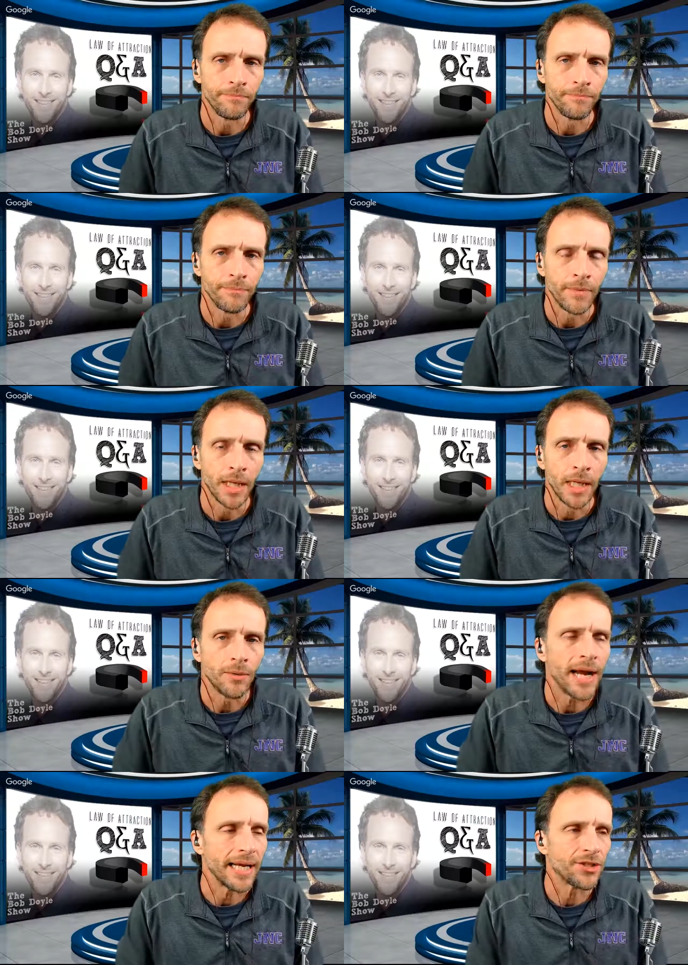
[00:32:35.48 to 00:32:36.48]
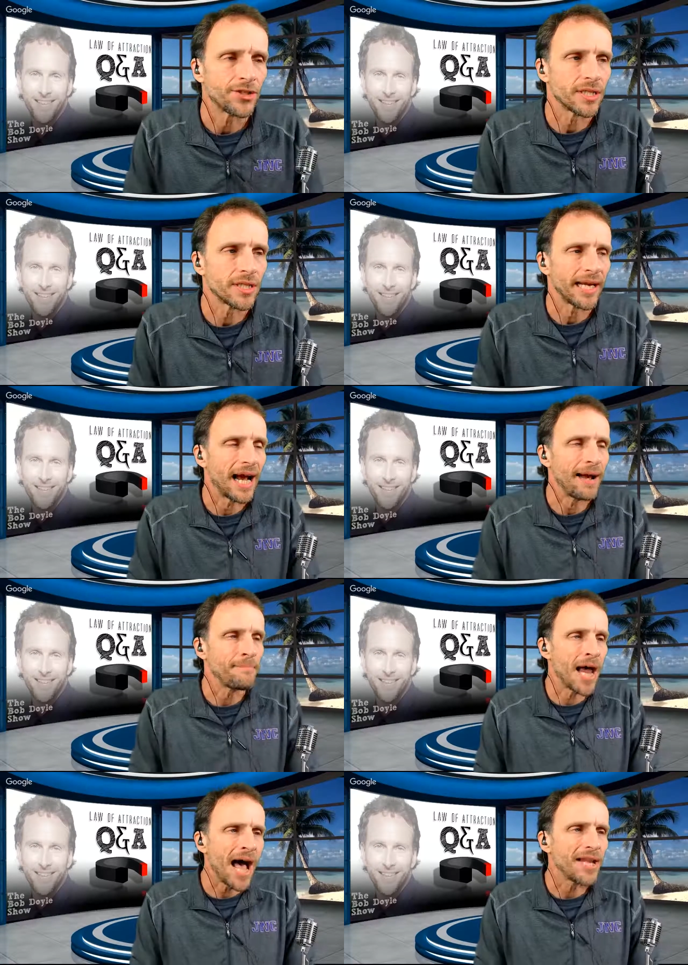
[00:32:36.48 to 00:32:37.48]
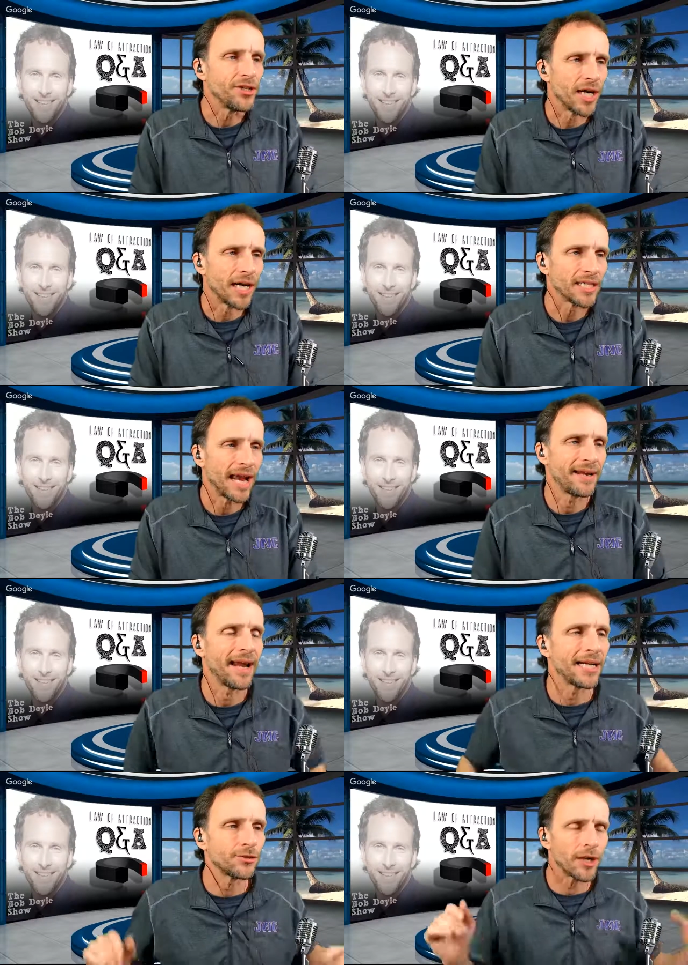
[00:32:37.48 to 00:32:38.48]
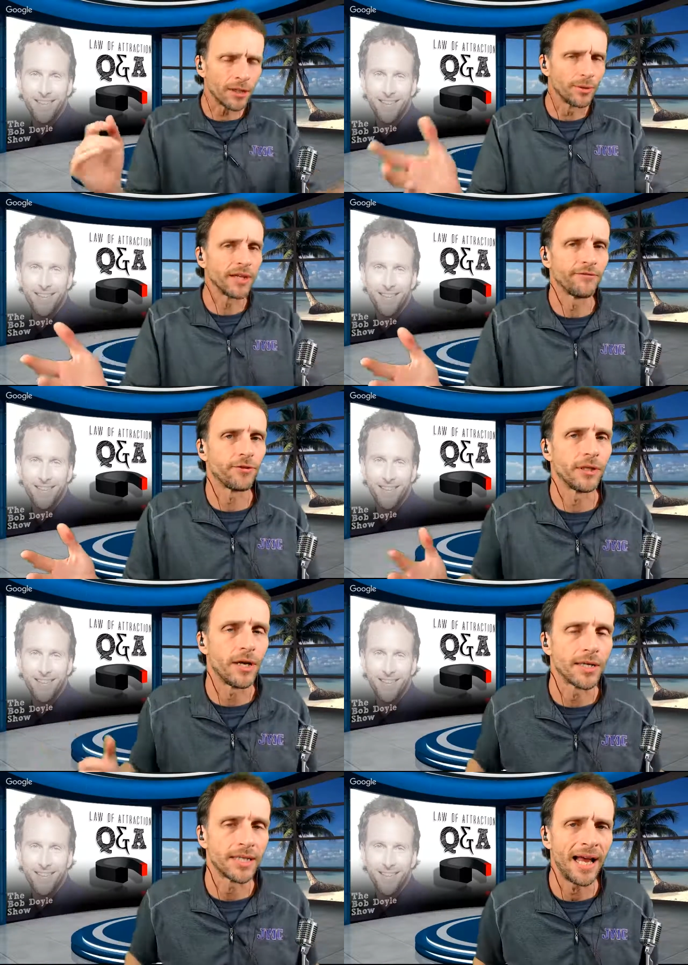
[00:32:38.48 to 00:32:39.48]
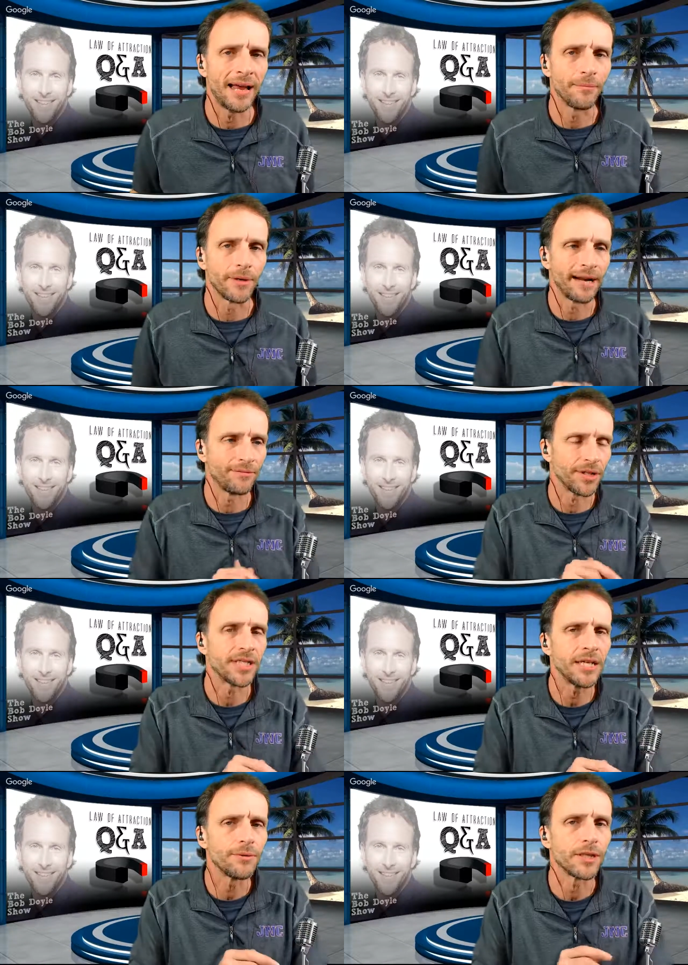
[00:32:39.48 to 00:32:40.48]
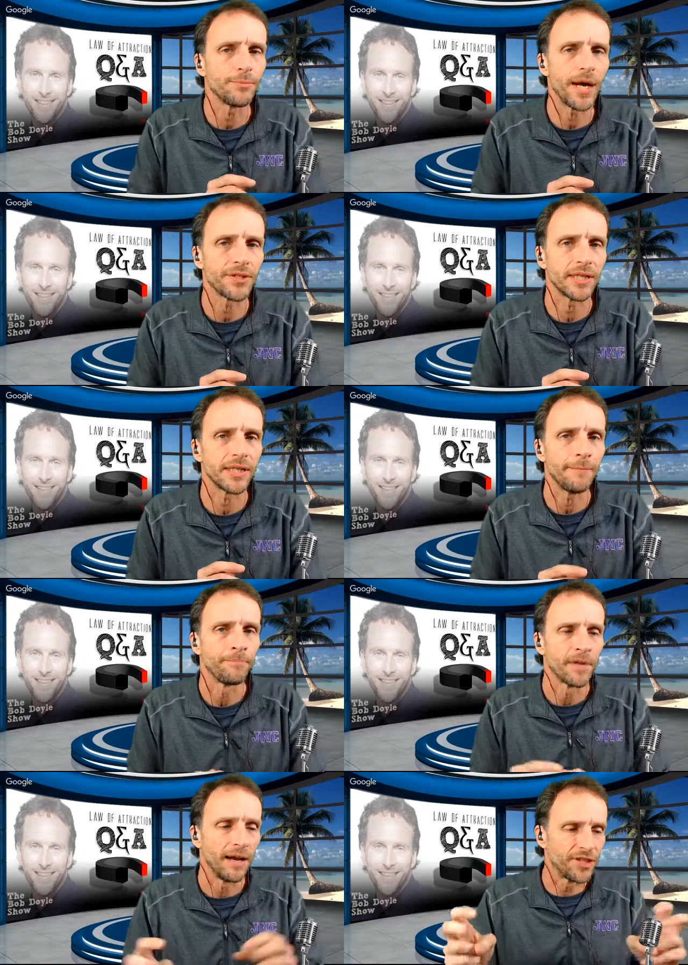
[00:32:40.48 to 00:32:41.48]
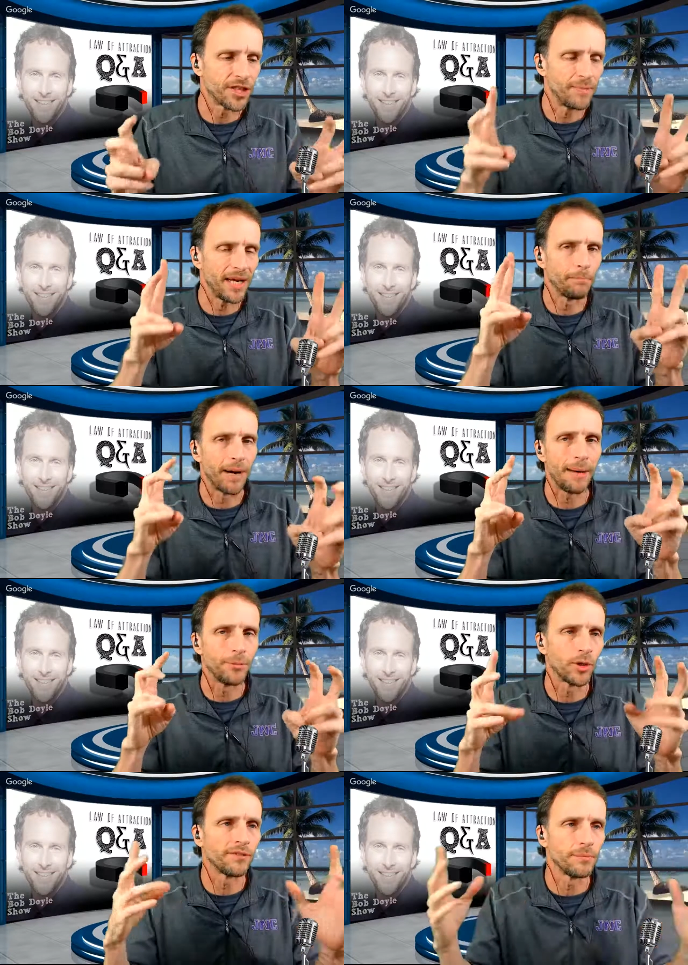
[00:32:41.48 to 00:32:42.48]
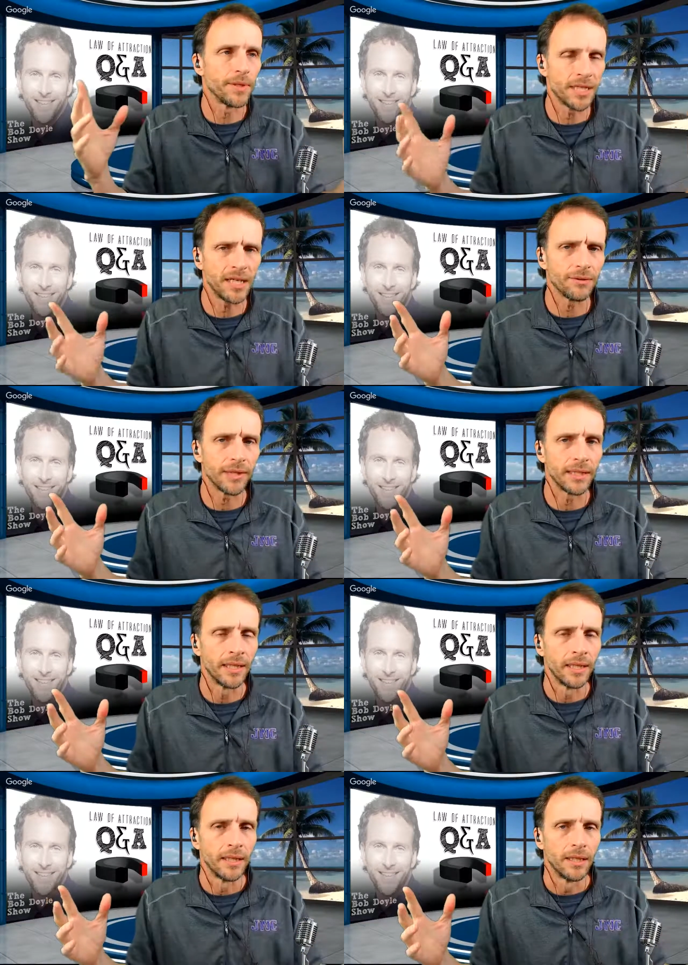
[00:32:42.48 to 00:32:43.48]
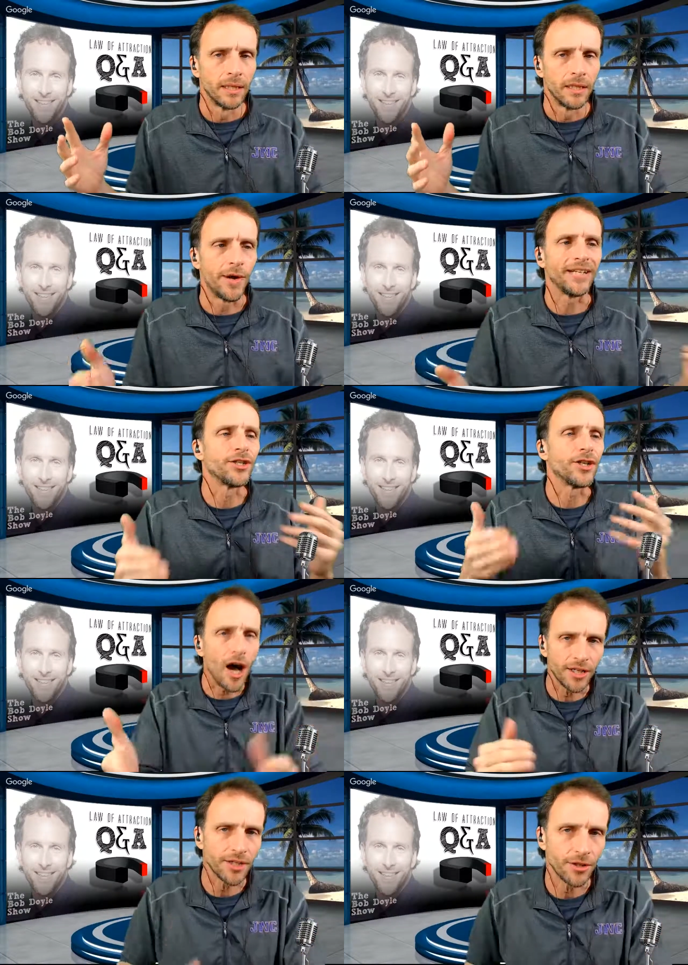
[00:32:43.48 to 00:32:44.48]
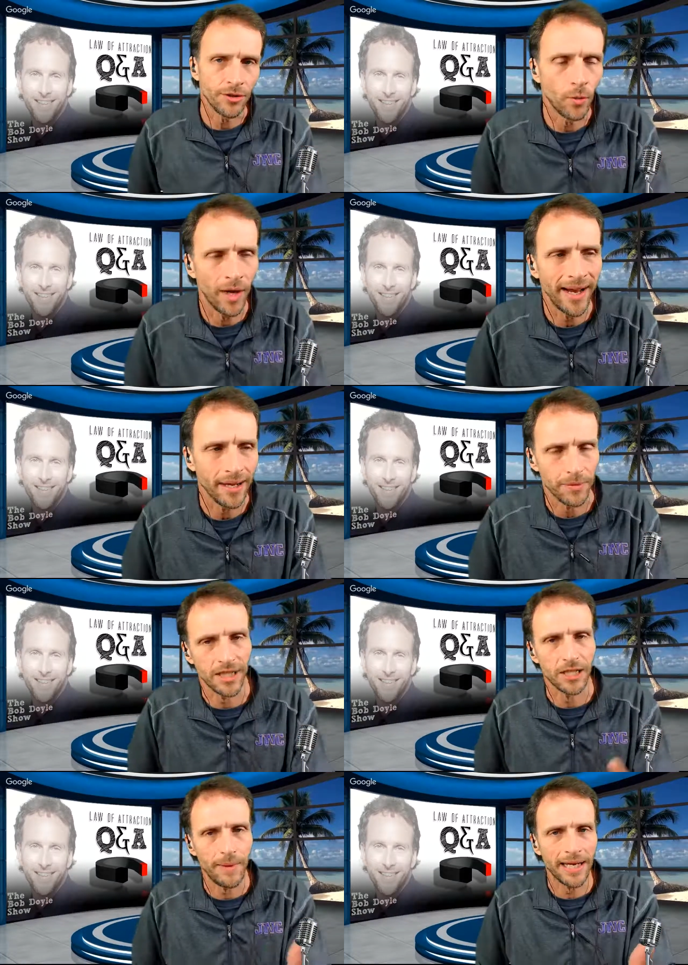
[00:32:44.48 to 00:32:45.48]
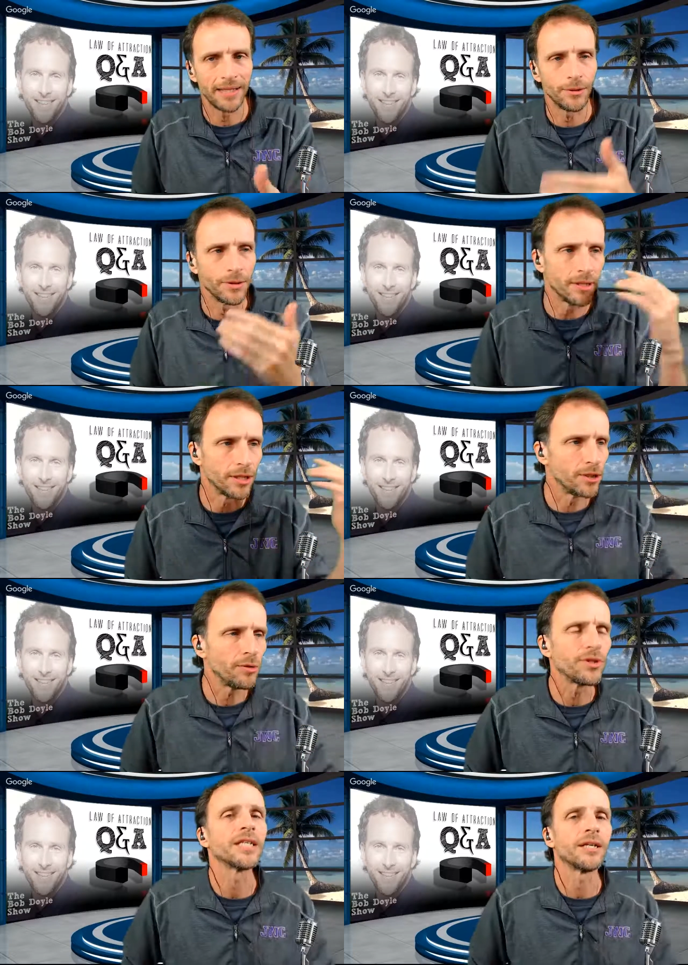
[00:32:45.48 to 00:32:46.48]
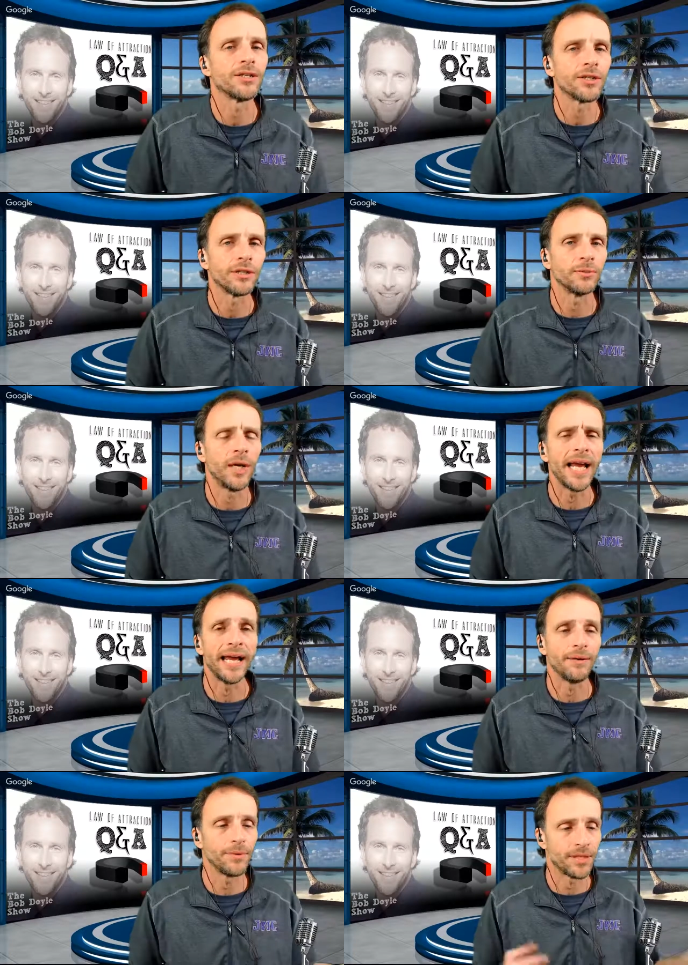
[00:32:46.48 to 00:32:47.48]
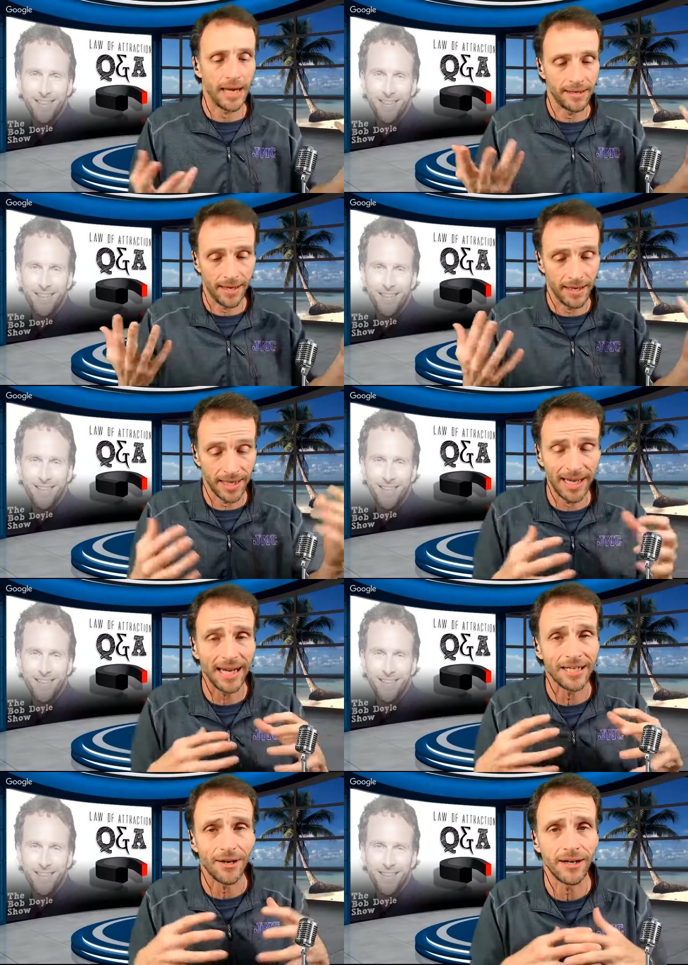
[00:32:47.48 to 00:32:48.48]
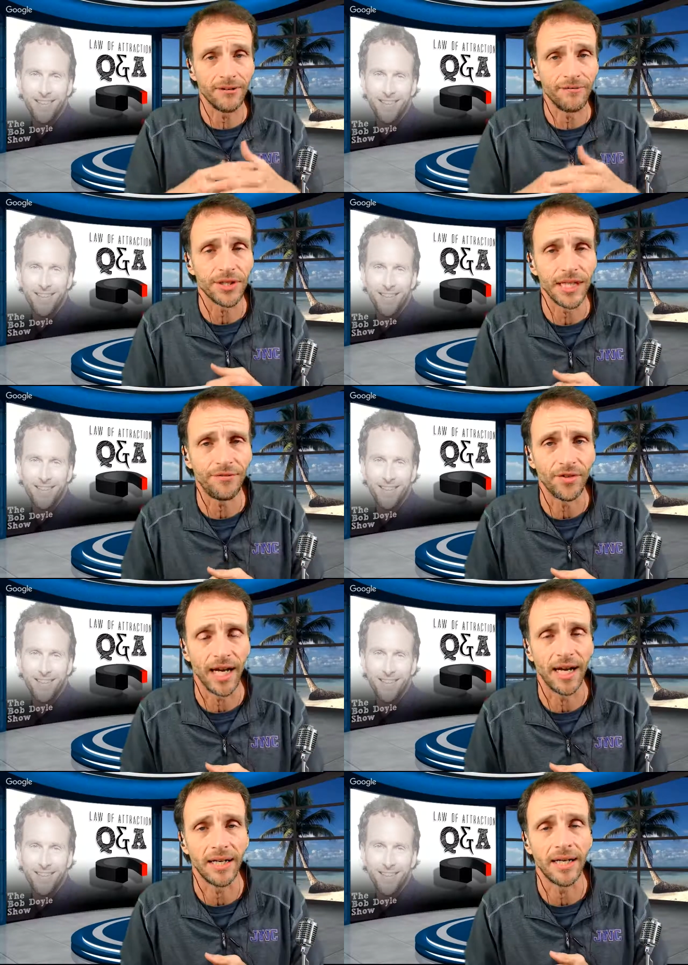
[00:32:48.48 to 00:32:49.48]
Speaker 1: yeah. right it's just like i'm not just and and i struggled with it for a long time right after the secret especially of just being bob doyle from the secret who had to talk a certain way and was expected to to do things in a certain way and it was and and again i started to feel suffocated